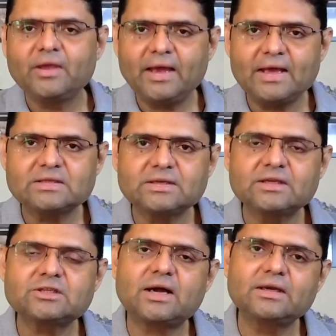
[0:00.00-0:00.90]
has
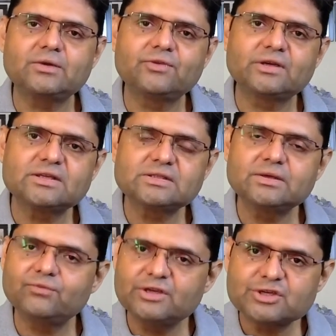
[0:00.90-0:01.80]
started
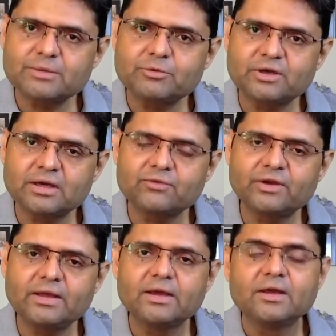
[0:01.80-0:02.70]
witnessing V-shaped
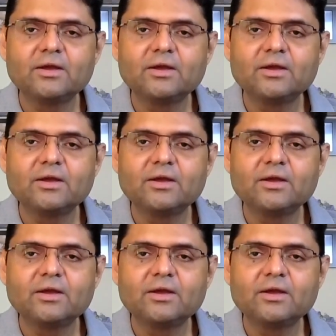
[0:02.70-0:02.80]
recovery.